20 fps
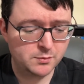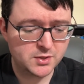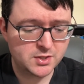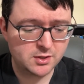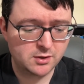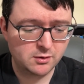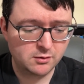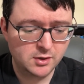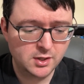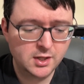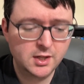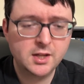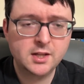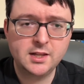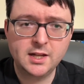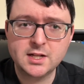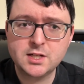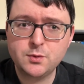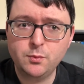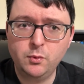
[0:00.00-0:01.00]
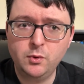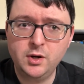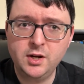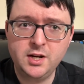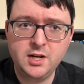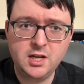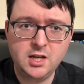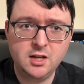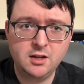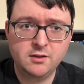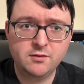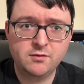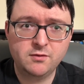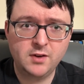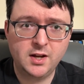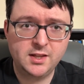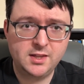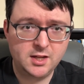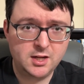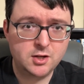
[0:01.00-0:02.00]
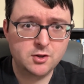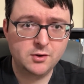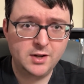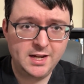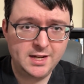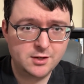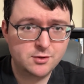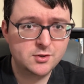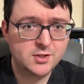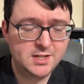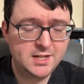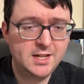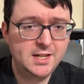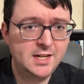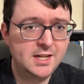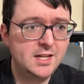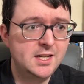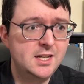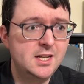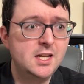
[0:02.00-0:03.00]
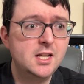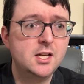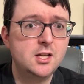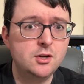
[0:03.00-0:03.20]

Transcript: So that's one, if I think you're interested in,